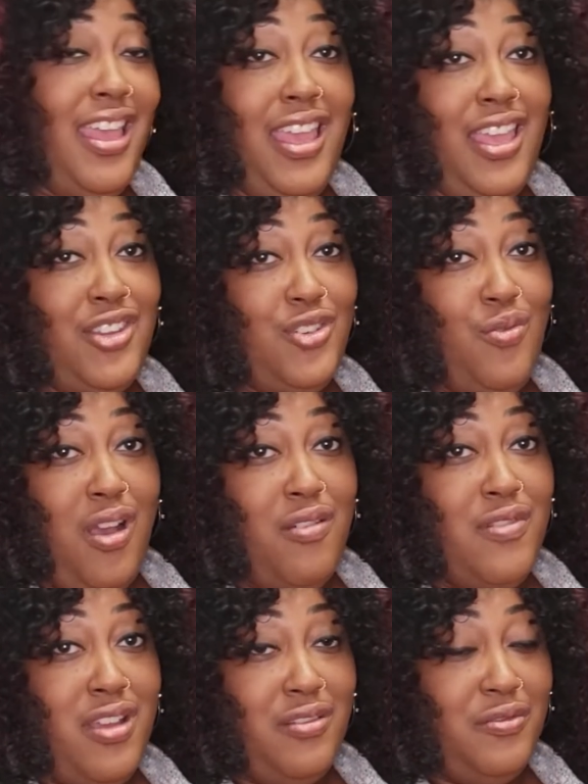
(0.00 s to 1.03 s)
As you all
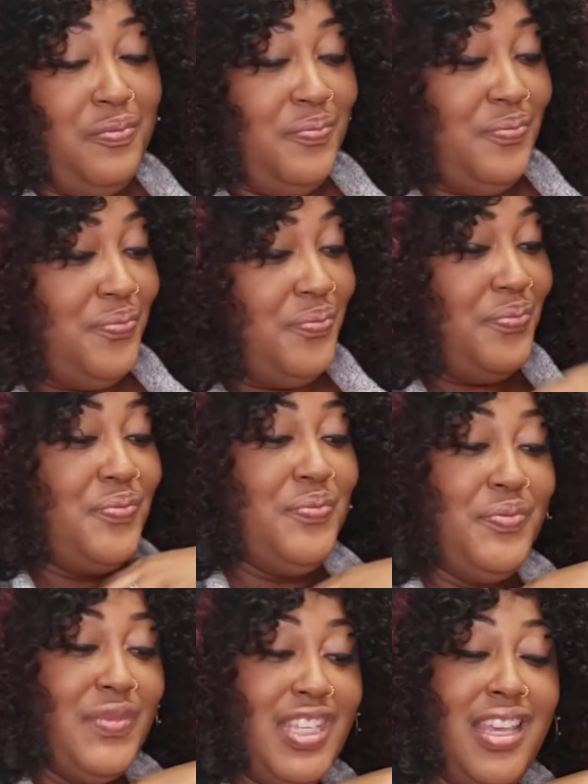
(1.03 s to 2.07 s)
know,
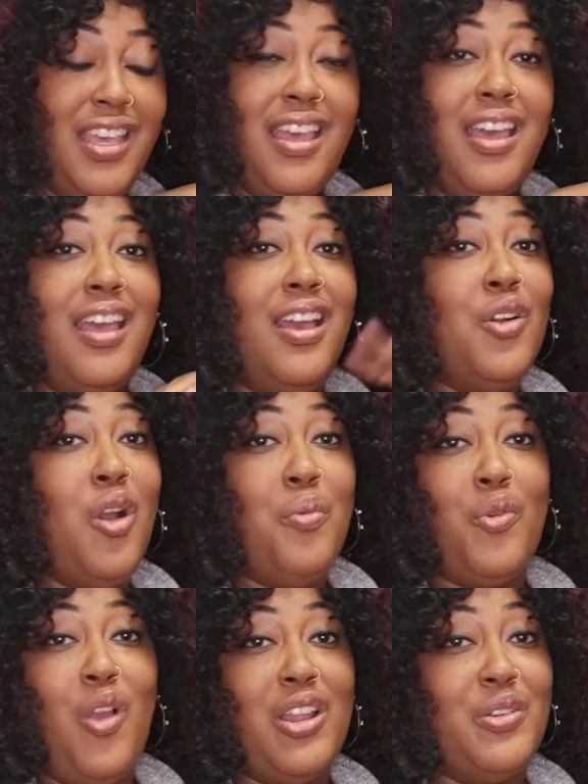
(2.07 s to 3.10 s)

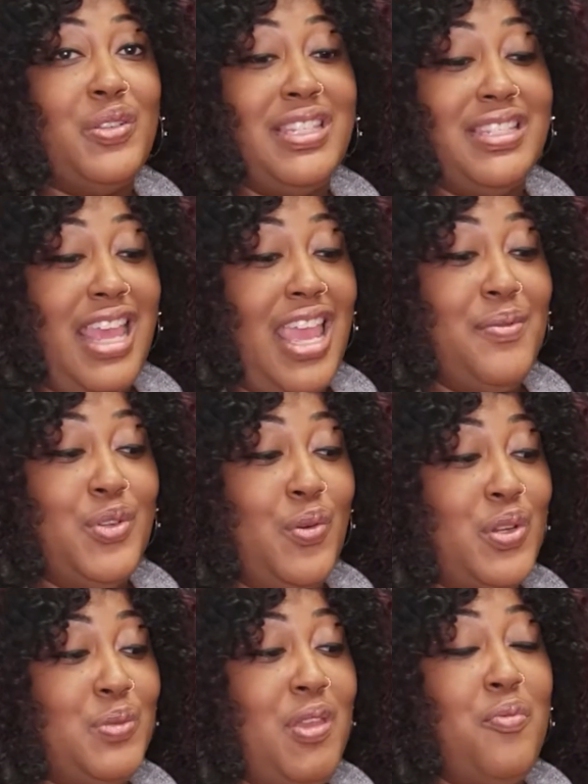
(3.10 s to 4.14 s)
Corporate Chronicles is aimed
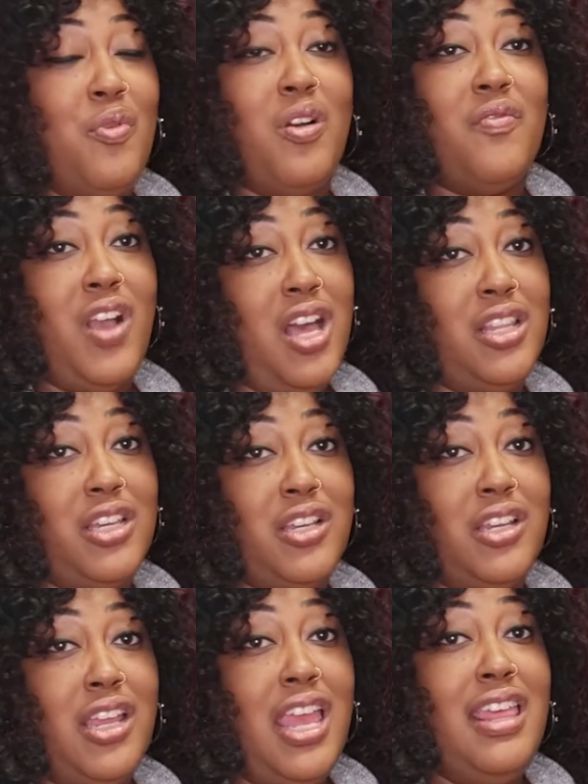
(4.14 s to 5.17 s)
towards people of color
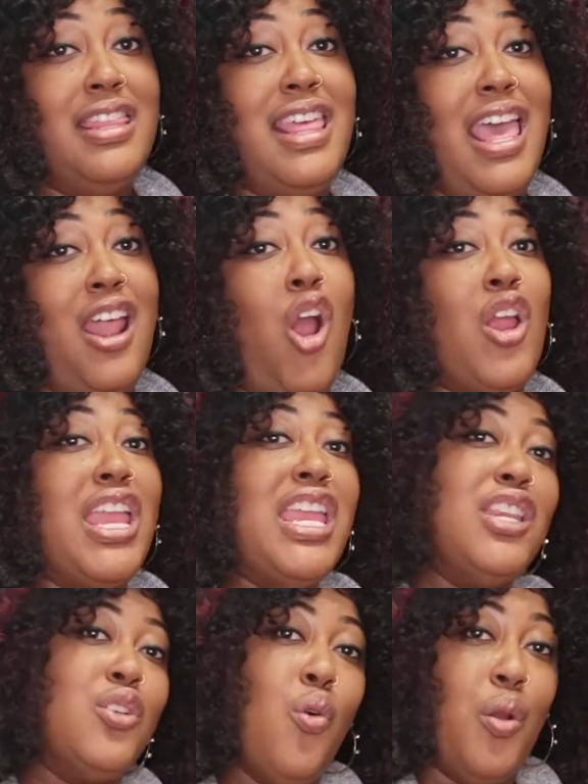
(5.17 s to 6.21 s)
that are
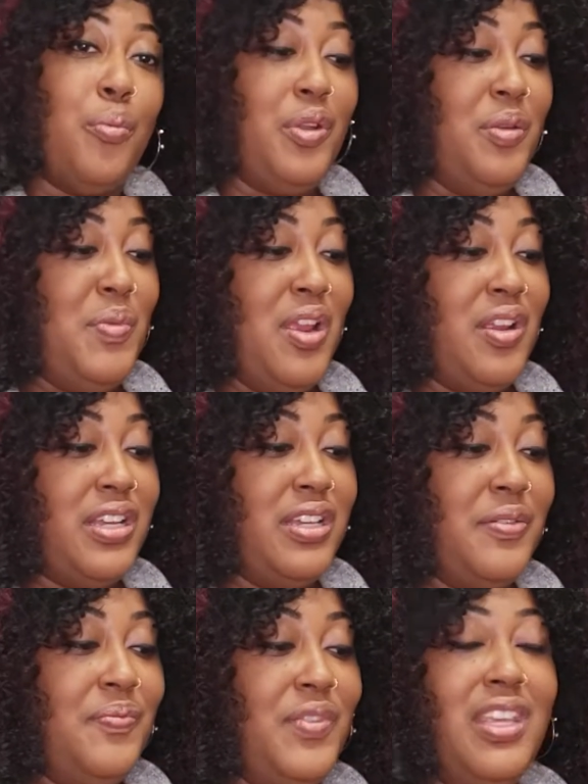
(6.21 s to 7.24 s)
in corporate America.